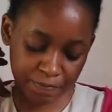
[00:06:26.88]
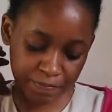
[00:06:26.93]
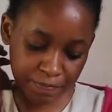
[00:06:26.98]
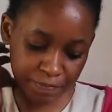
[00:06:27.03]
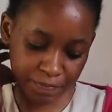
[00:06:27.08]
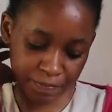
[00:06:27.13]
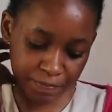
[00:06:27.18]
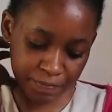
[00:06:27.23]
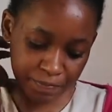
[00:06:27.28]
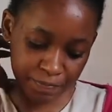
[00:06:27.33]

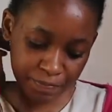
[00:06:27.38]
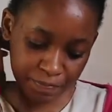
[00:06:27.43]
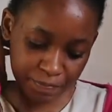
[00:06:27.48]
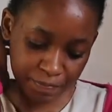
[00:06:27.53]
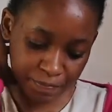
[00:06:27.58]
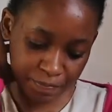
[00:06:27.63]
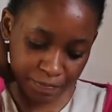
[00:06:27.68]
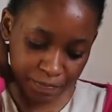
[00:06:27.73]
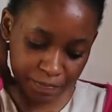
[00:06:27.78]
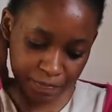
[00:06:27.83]

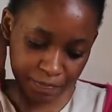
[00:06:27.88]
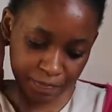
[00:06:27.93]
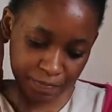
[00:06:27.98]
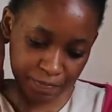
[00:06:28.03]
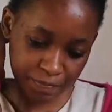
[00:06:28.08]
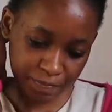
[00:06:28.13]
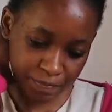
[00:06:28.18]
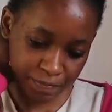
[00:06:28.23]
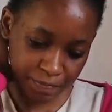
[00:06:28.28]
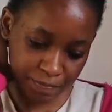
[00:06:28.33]

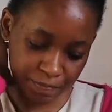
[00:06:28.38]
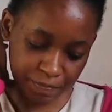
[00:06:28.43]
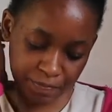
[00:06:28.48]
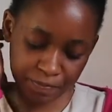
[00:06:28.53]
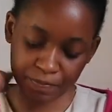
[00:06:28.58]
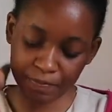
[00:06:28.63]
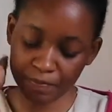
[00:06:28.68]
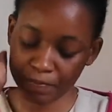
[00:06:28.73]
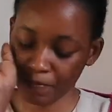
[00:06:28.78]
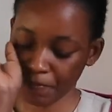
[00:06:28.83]

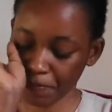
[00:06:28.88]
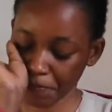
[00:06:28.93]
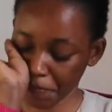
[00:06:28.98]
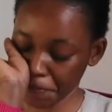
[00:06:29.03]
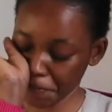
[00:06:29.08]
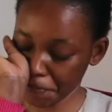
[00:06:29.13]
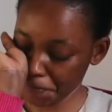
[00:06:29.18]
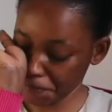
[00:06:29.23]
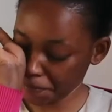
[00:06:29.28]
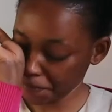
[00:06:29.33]

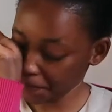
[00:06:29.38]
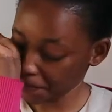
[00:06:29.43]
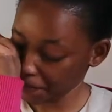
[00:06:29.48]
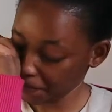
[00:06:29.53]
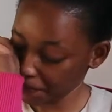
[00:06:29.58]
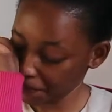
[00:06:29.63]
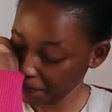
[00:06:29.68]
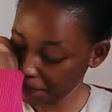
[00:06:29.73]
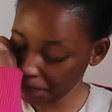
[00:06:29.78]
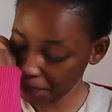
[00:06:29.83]

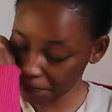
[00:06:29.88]
(no one is talking)